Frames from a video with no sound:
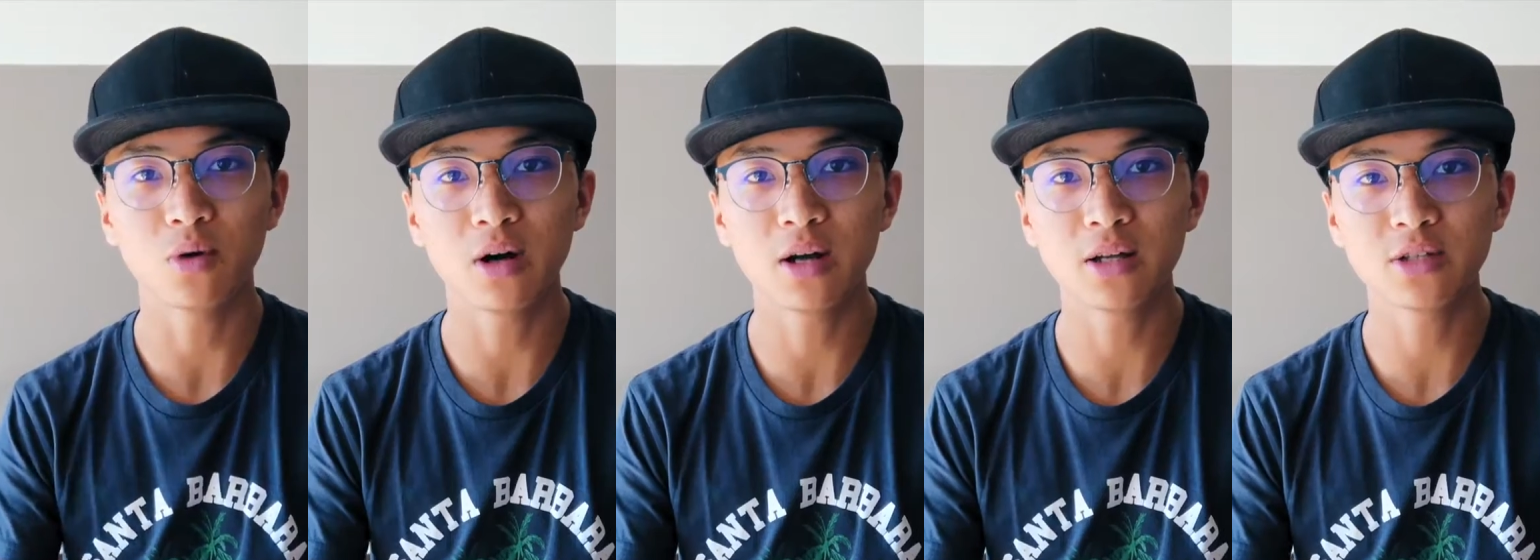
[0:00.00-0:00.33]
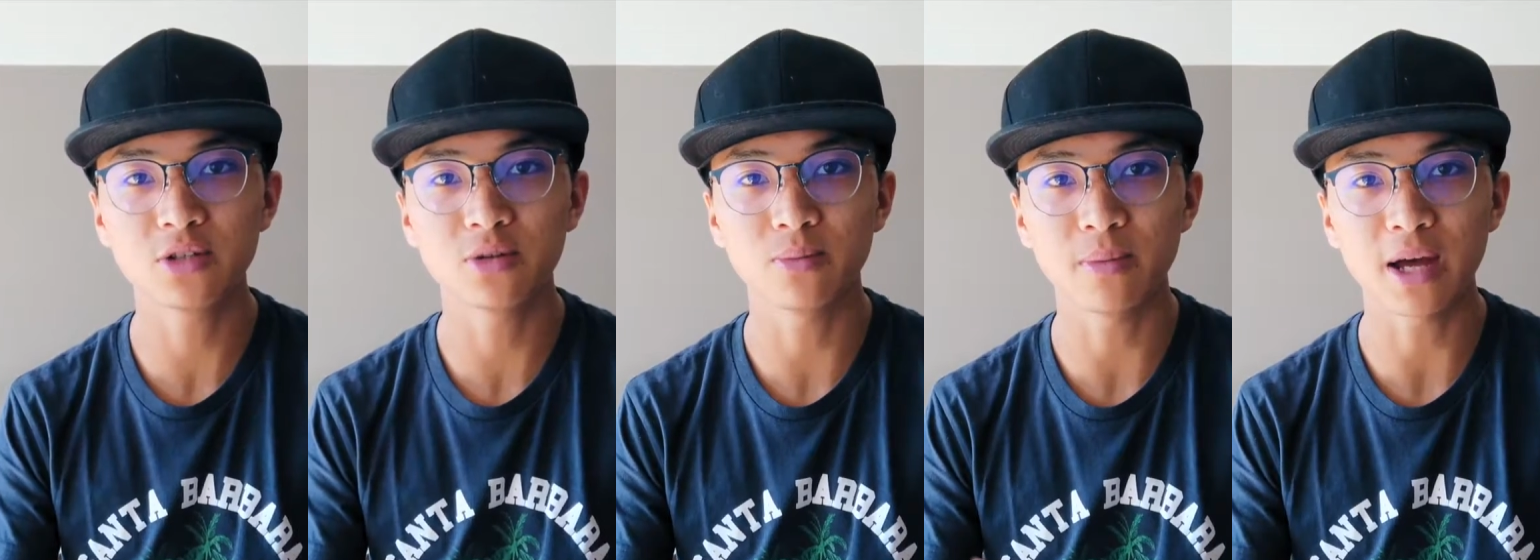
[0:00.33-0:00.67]

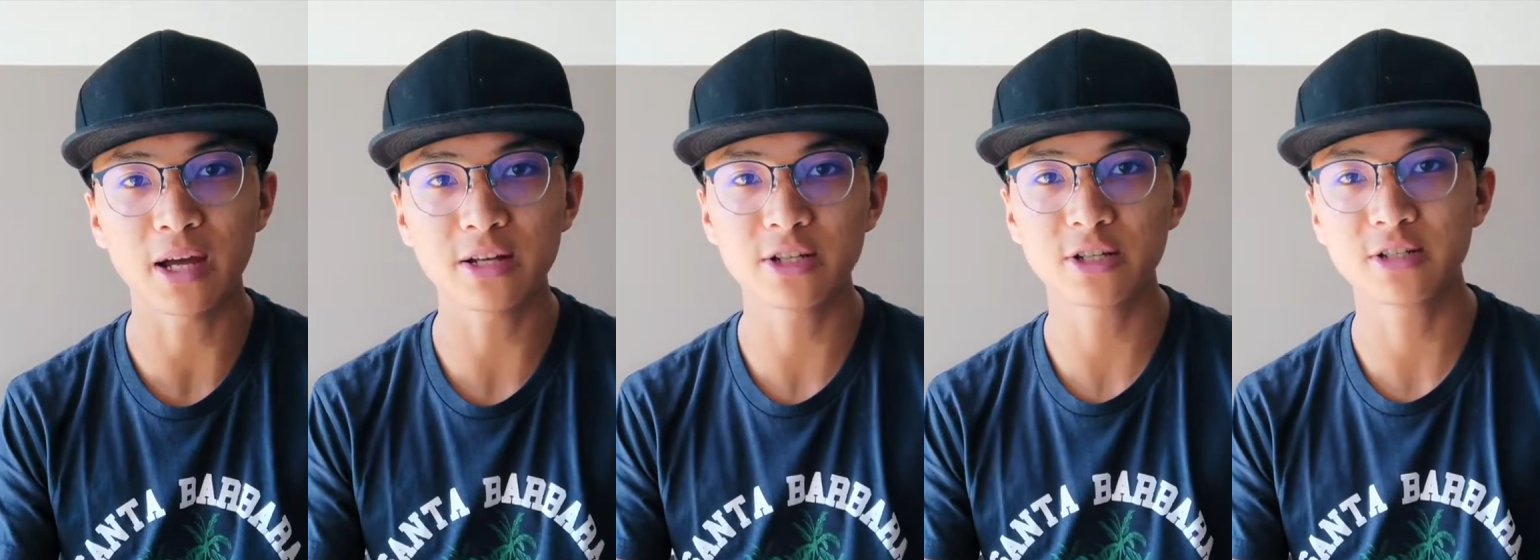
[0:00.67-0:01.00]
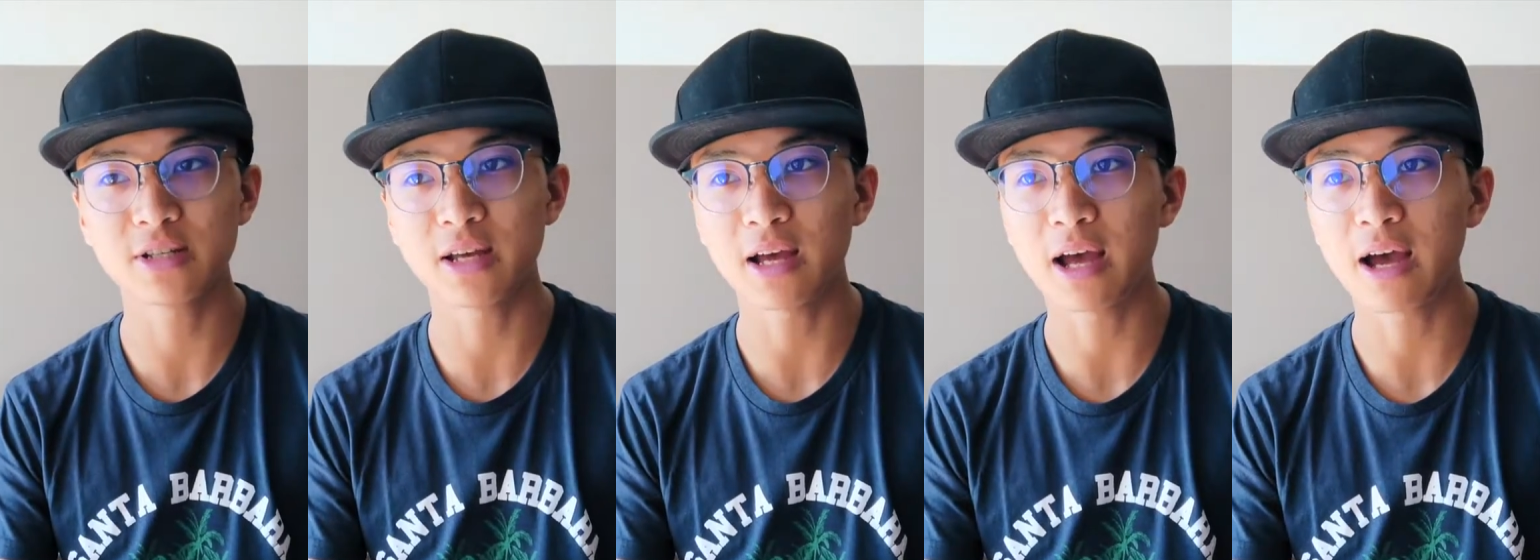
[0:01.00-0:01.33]
want your magic
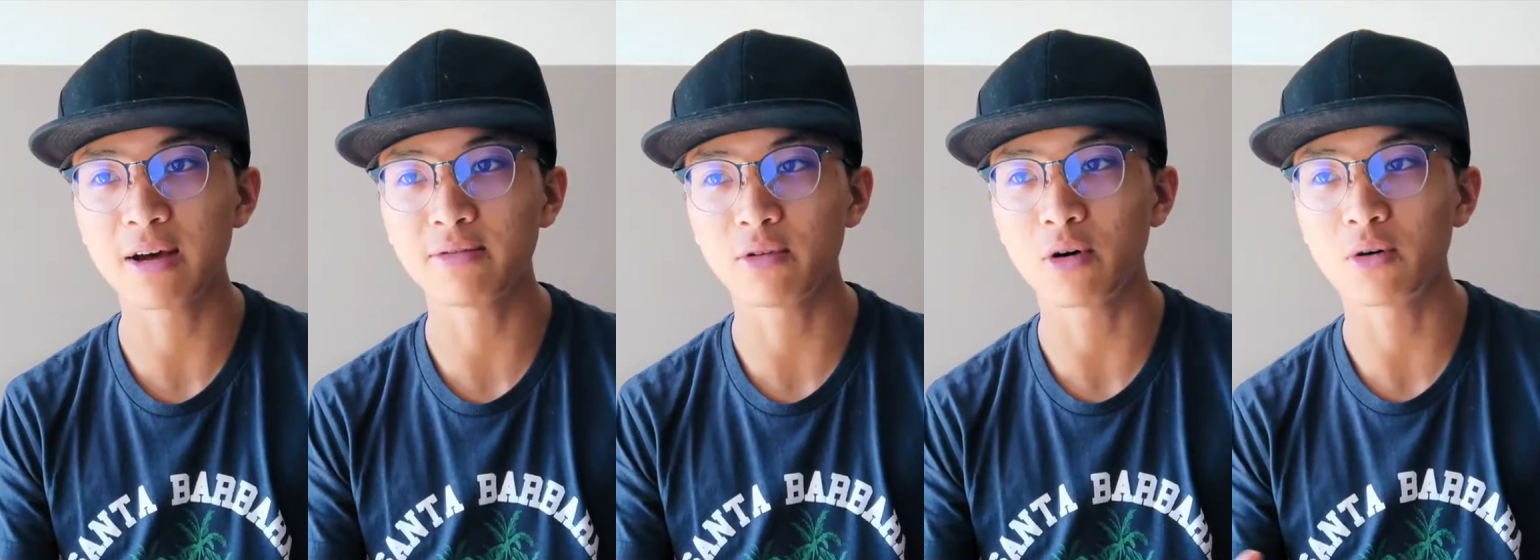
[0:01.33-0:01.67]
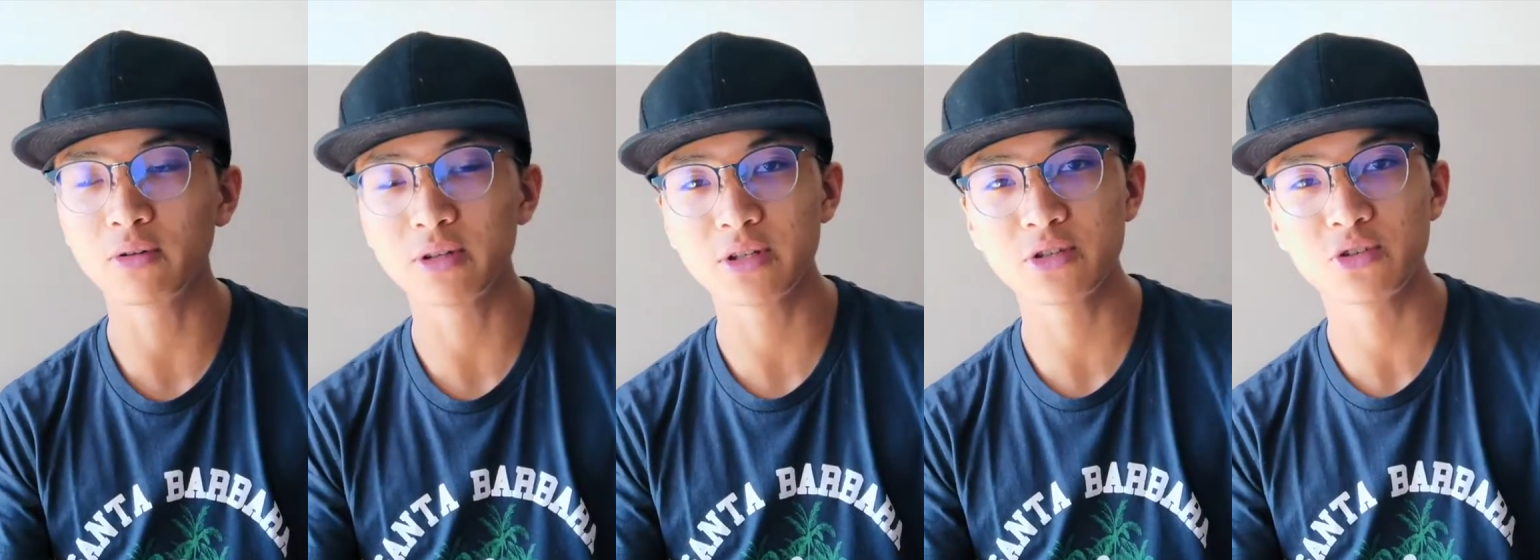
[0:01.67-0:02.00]
to have
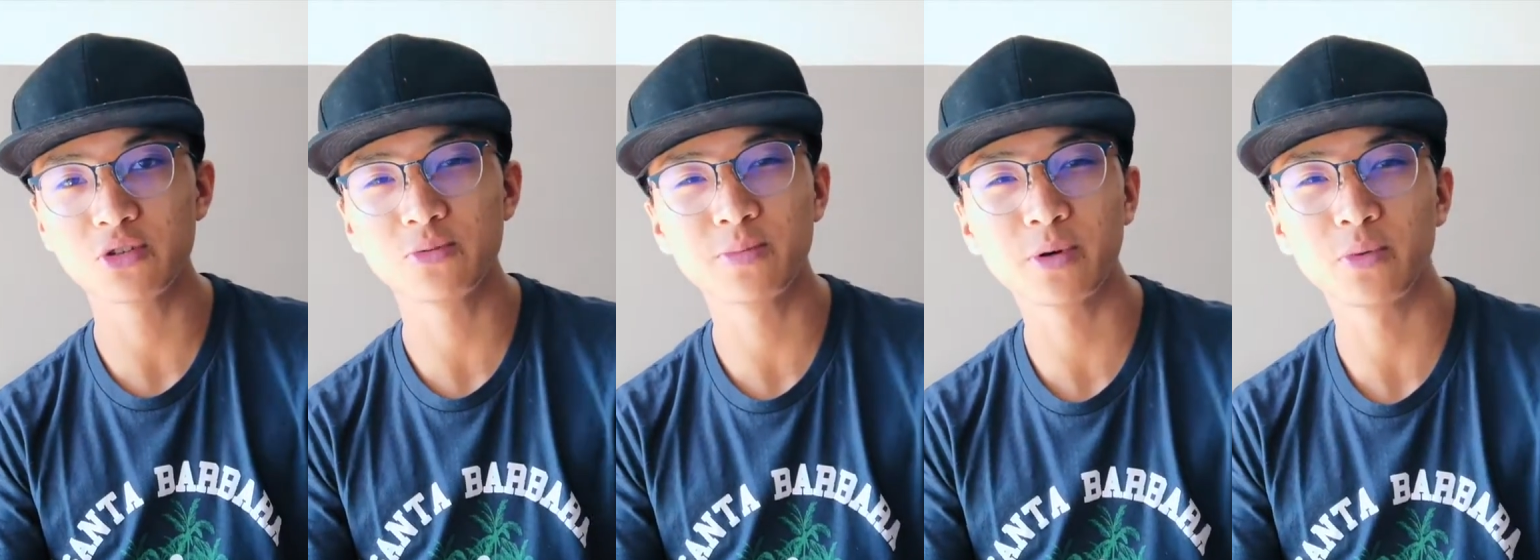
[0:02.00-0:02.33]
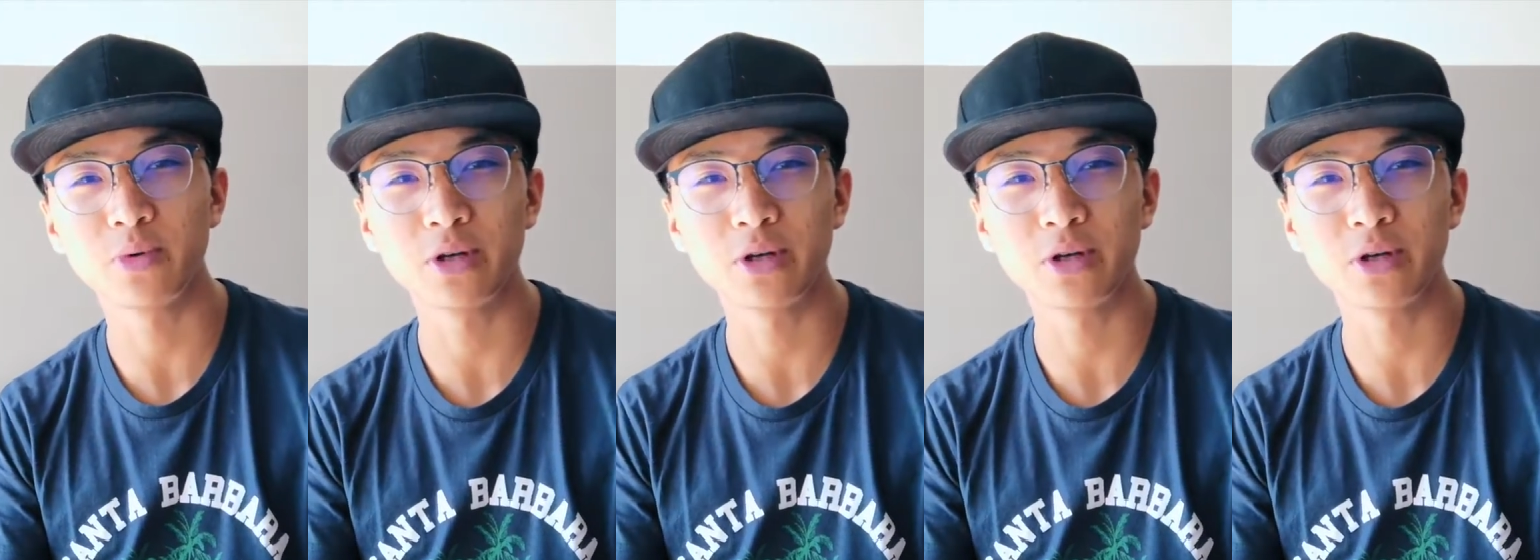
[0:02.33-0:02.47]
all these super